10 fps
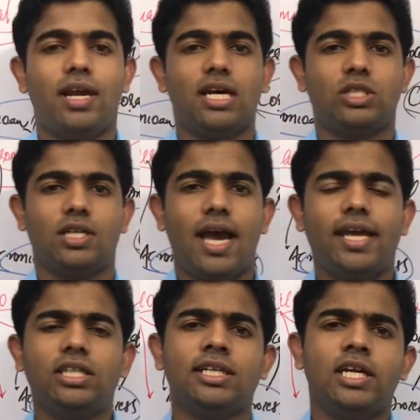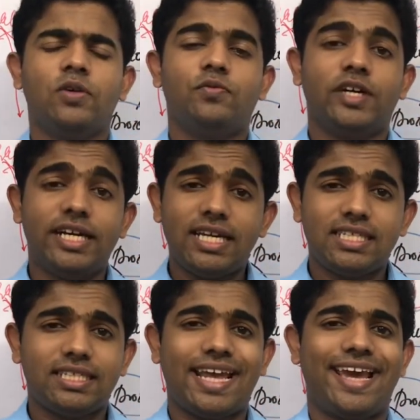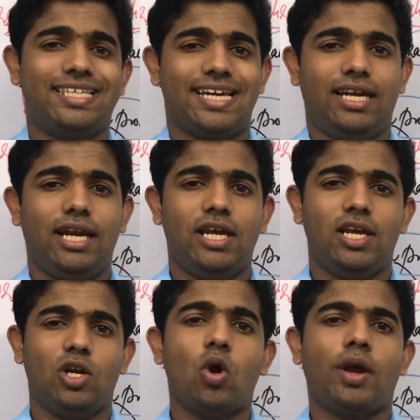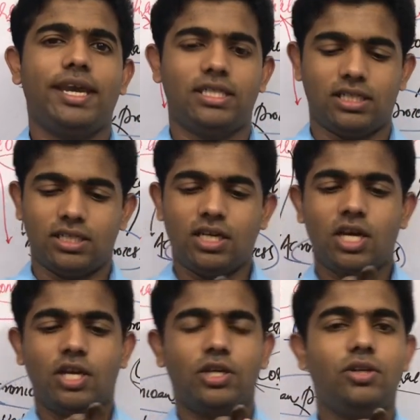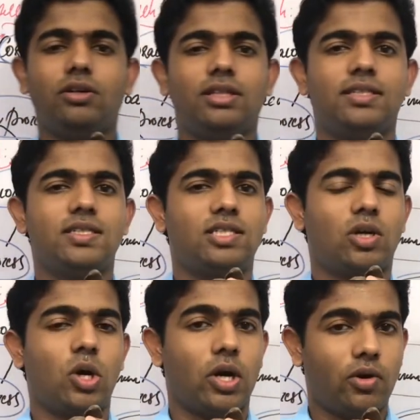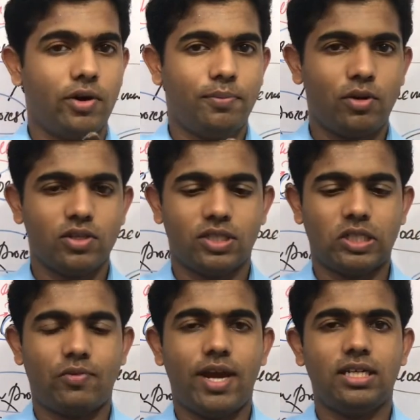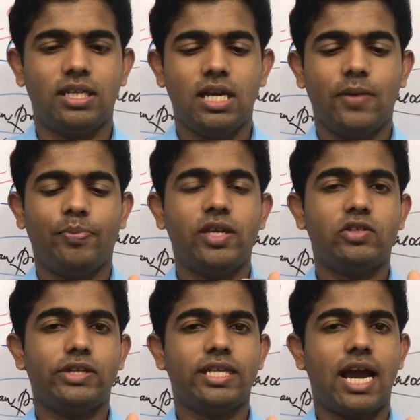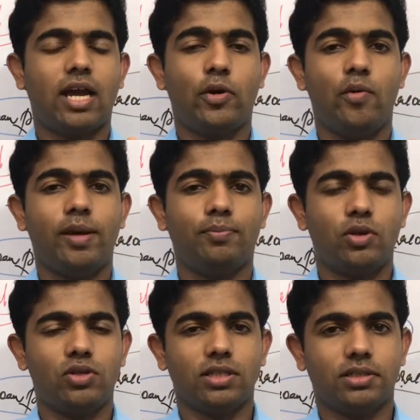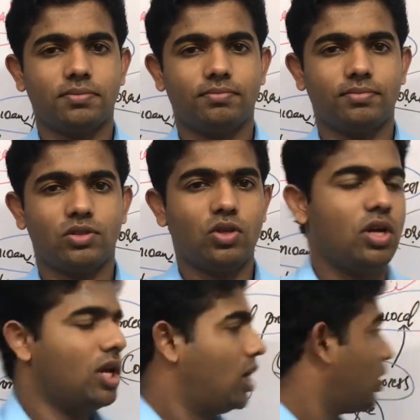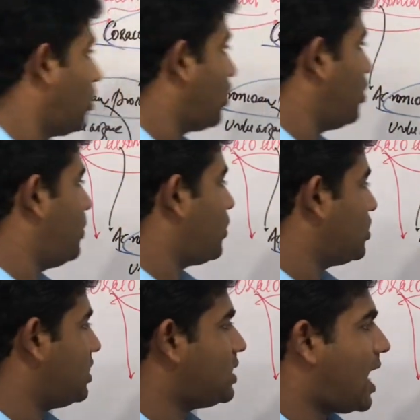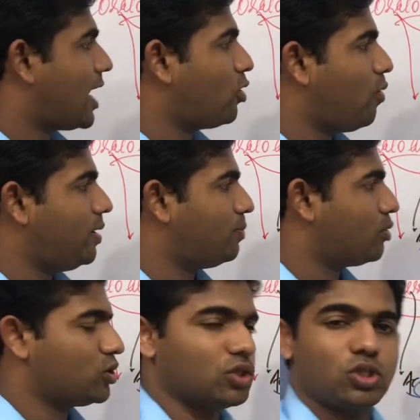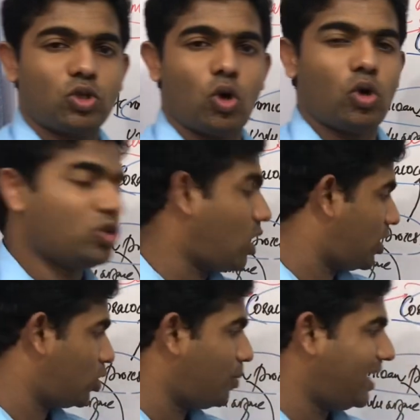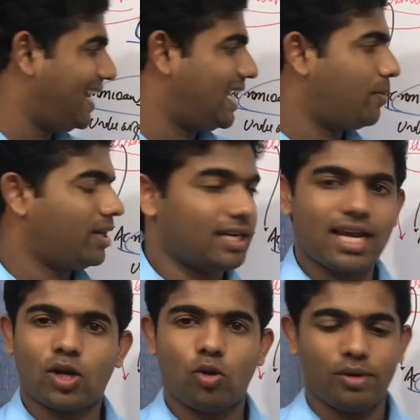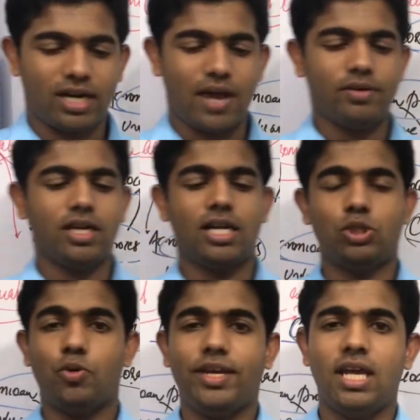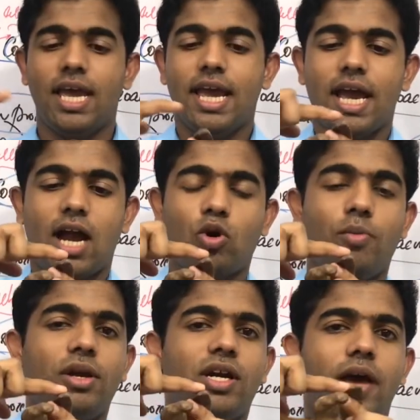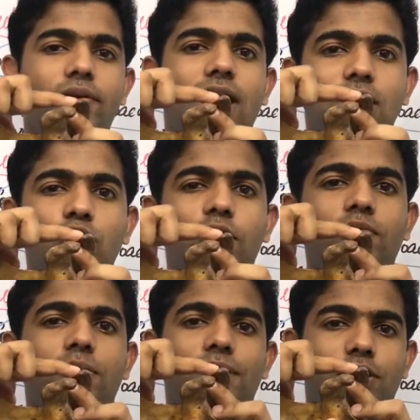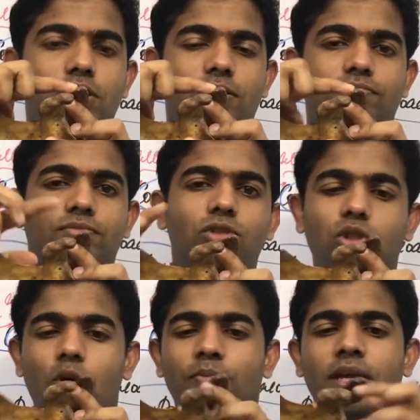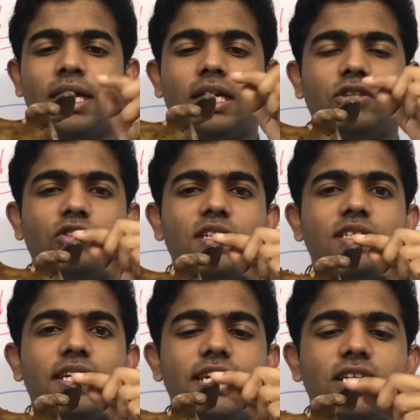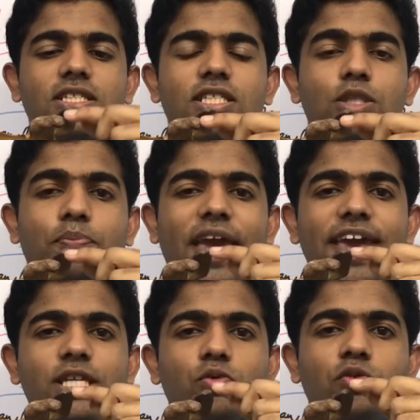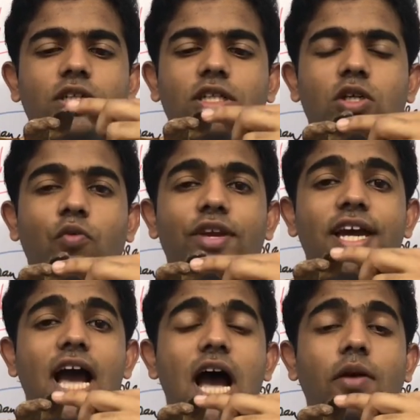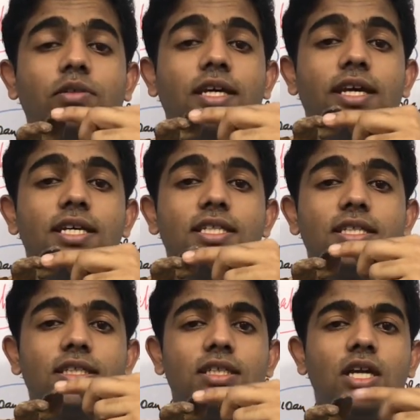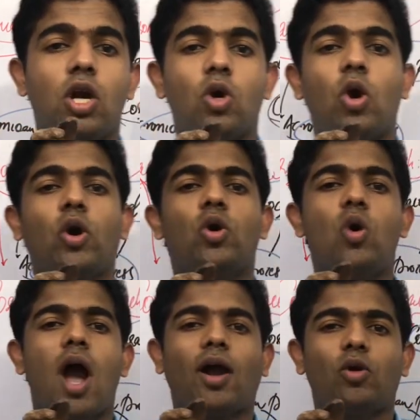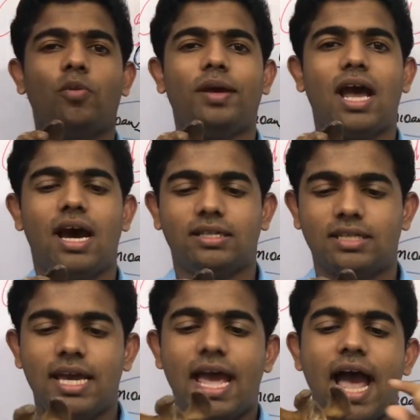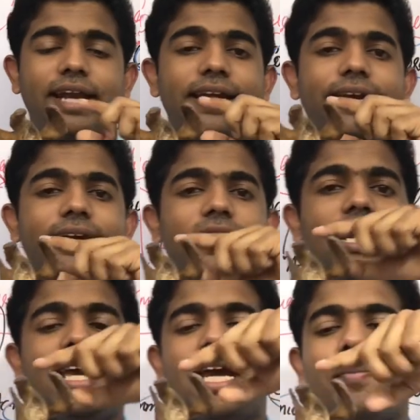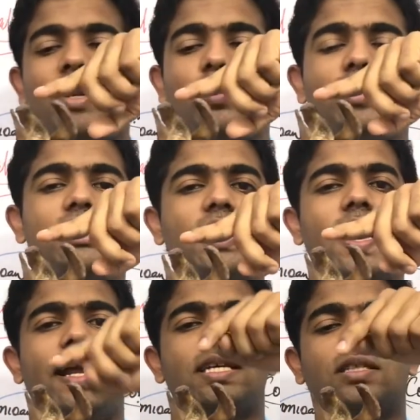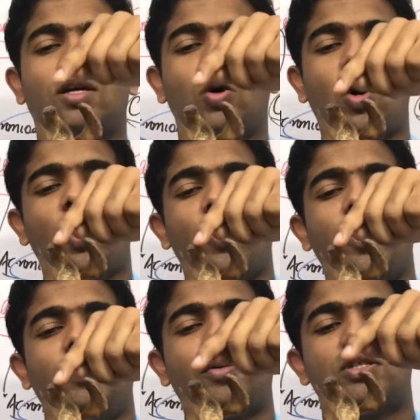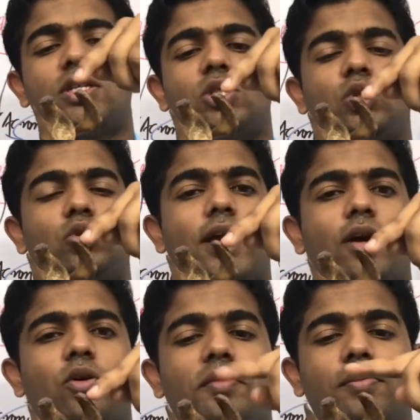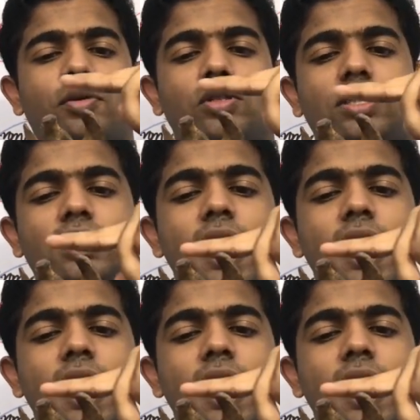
arch? And where is it exactly located? You know this is the coracoid process, right? This is the acromion process. So coracoid process, acromion process. Coracoacromion ligament and acromioclavicular joint. Acromioclavicular joint would be here. So this is the space where we have this coracoacromial arch and a ligament which connects the coracoid process to the acromial process